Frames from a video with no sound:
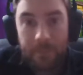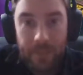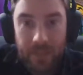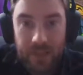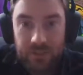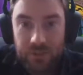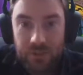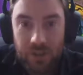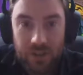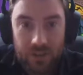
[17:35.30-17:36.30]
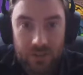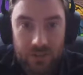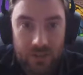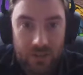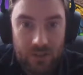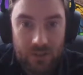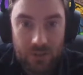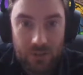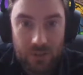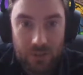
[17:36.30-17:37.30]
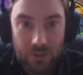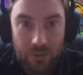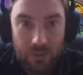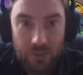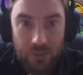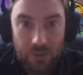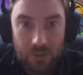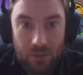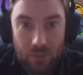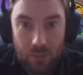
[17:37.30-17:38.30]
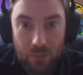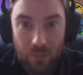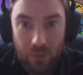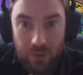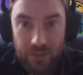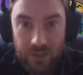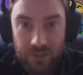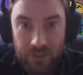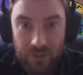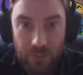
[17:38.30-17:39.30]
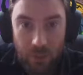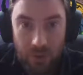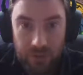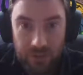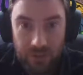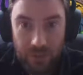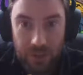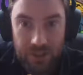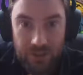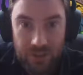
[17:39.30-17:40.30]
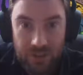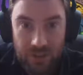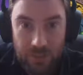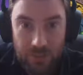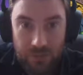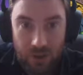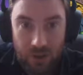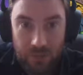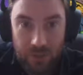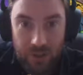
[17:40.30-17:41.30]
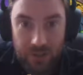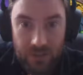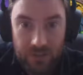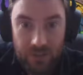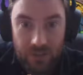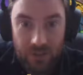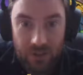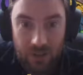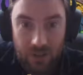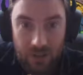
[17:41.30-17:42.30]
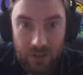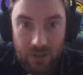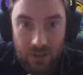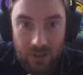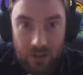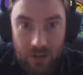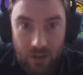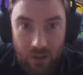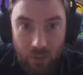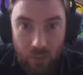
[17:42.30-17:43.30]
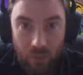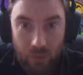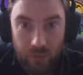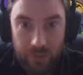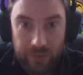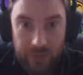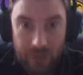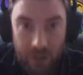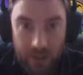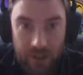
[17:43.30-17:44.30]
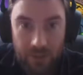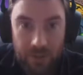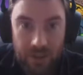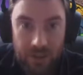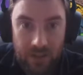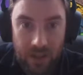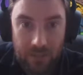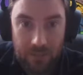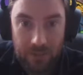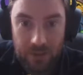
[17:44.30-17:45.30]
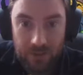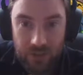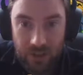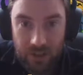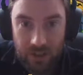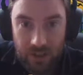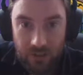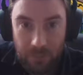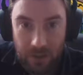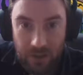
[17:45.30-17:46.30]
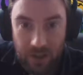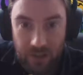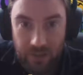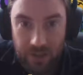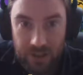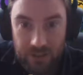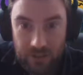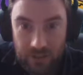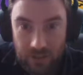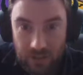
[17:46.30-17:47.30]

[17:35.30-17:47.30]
let's trade this into one of these 2-1s so that when he trades it into a 5-1 it does die. Or okay, now I'm going to hit that because then I can hero power that if I need to.